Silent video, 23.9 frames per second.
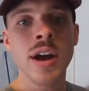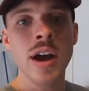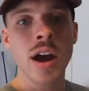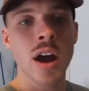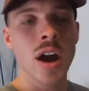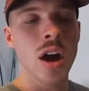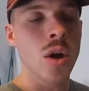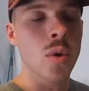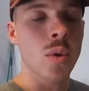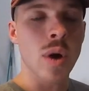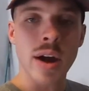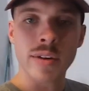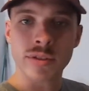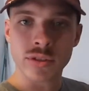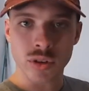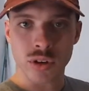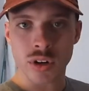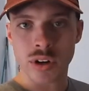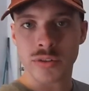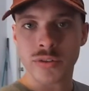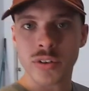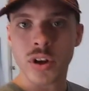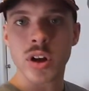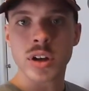Wife's
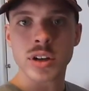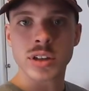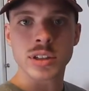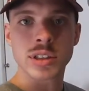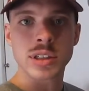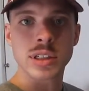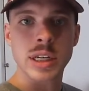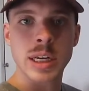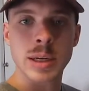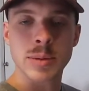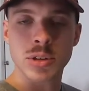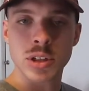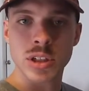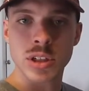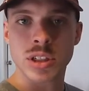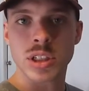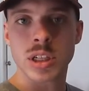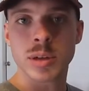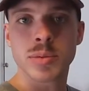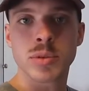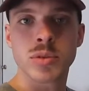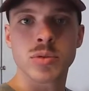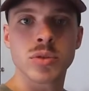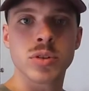already fallen asleep. She's
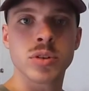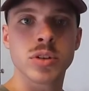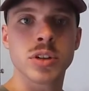sleeping real